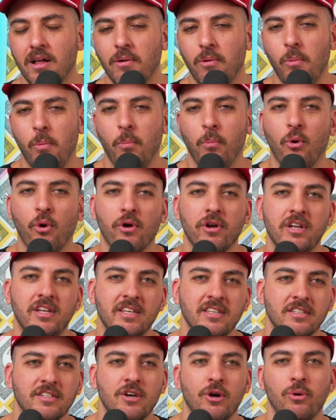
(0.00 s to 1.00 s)
more
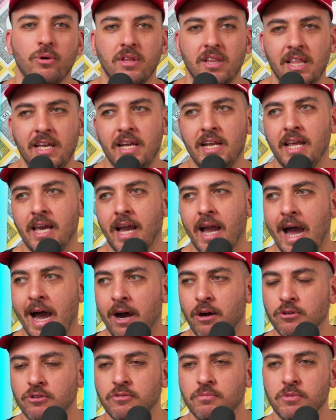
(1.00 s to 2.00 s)
disco leaning
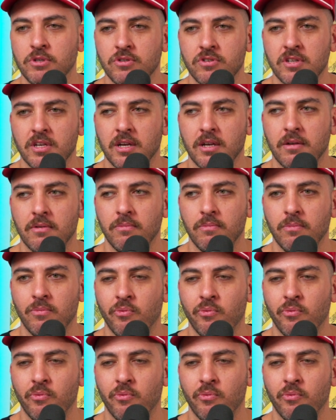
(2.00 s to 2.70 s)
house music